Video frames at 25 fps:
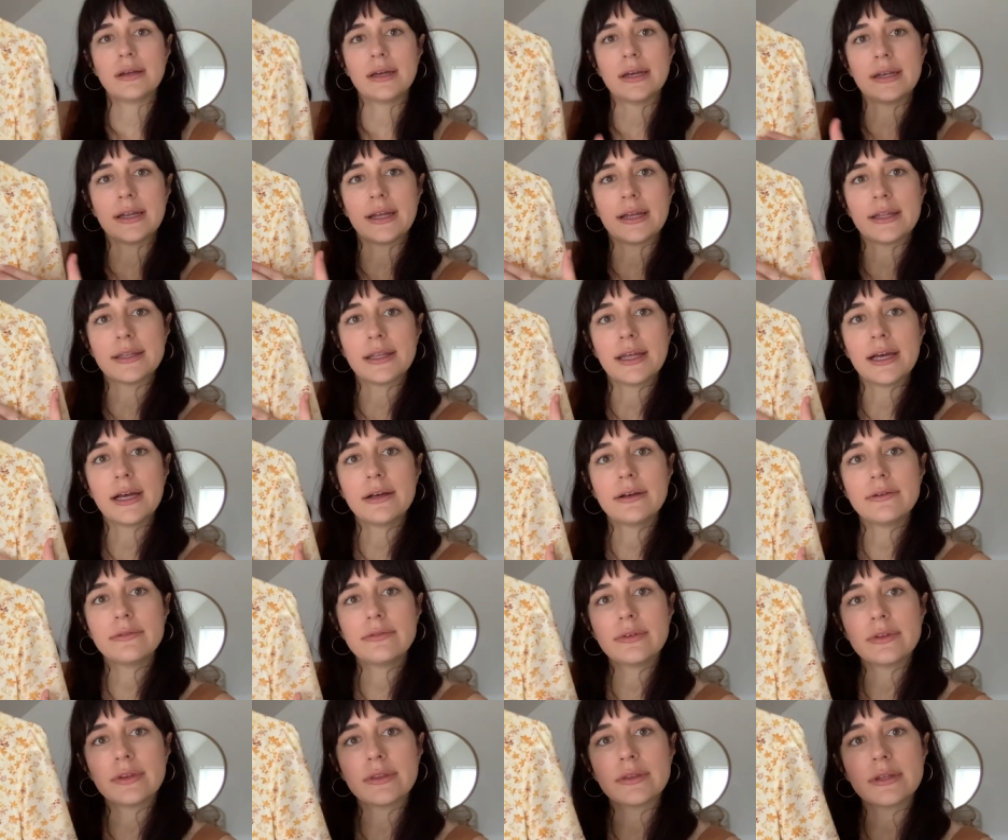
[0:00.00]
And I love
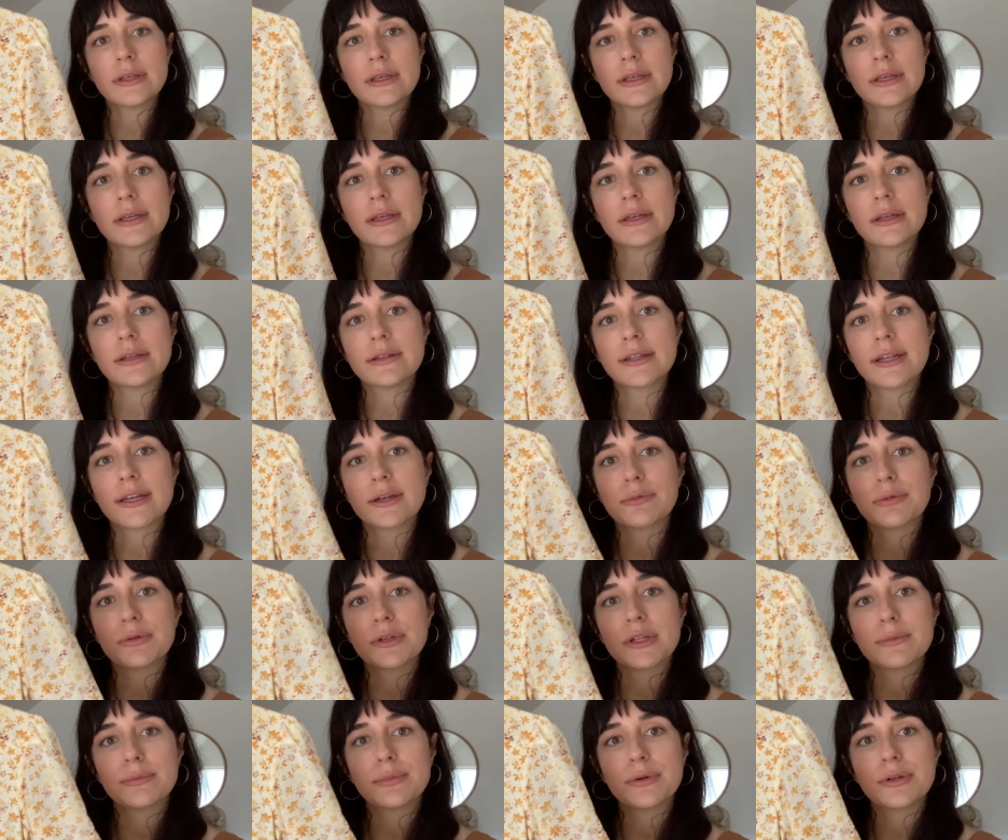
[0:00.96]
the like
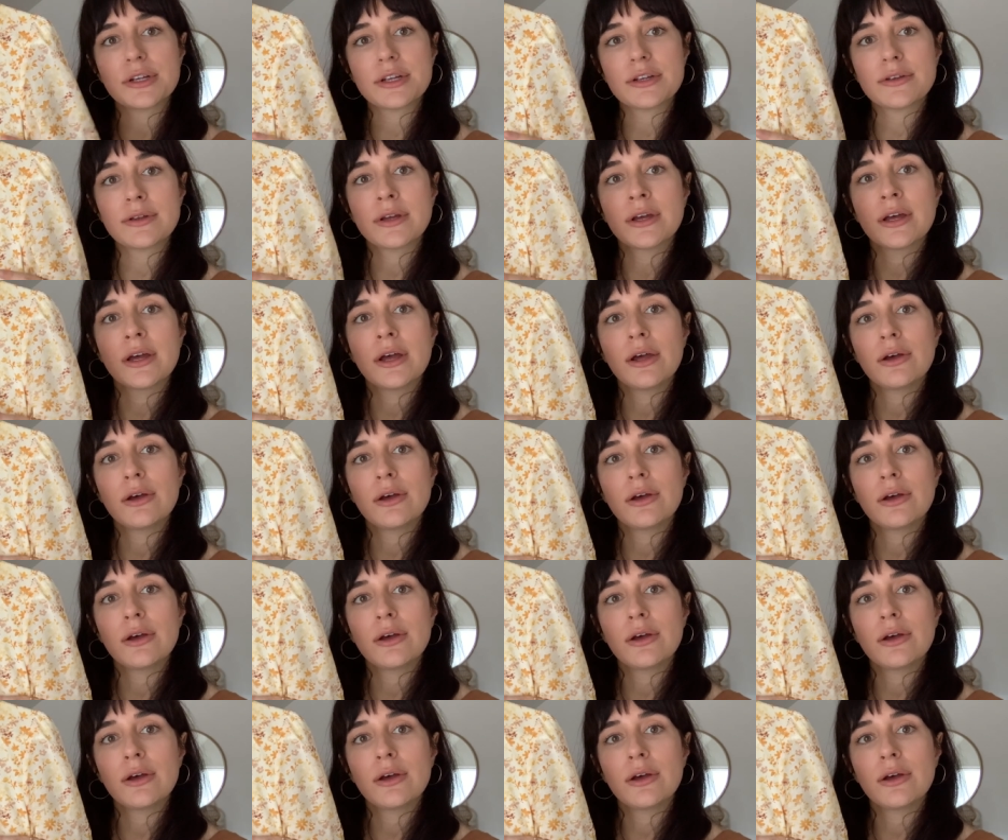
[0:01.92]
really pretty